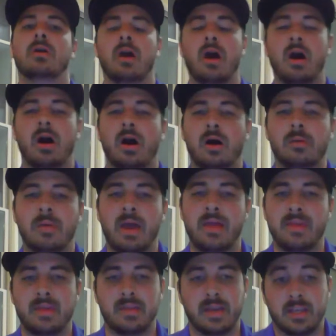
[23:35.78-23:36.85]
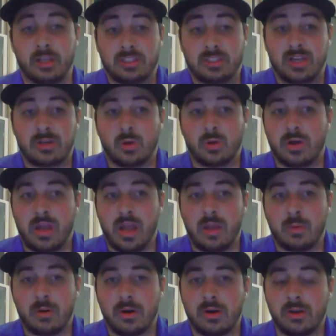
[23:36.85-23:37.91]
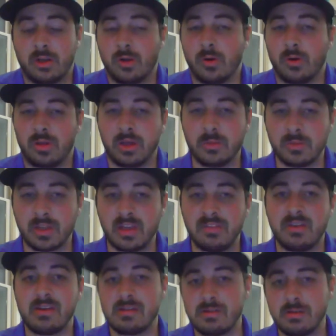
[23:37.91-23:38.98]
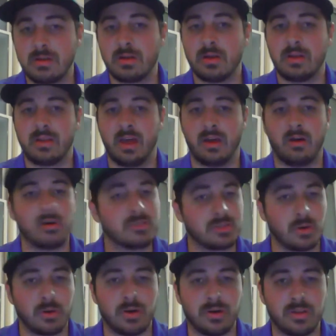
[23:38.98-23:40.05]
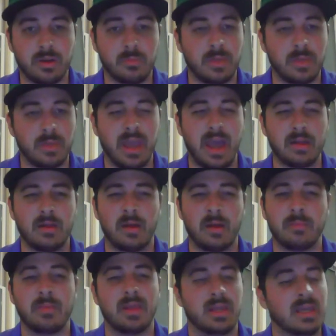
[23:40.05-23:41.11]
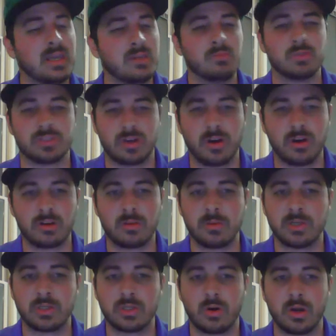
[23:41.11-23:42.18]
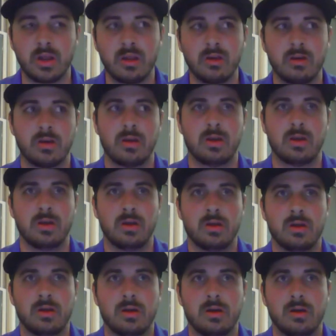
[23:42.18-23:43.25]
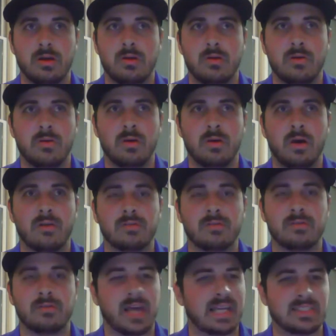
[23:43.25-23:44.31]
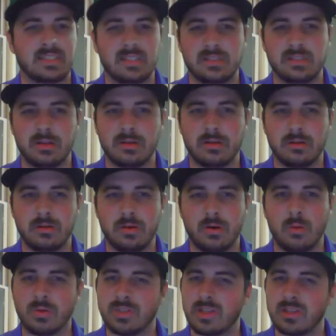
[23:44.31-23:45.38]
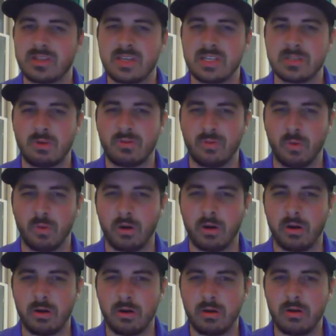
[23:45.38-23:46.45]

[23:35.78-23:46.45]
And then, like you said, Gordon Hayward, him leaving, that also hurt them. He was hurt the majority of last season, or was it the season before?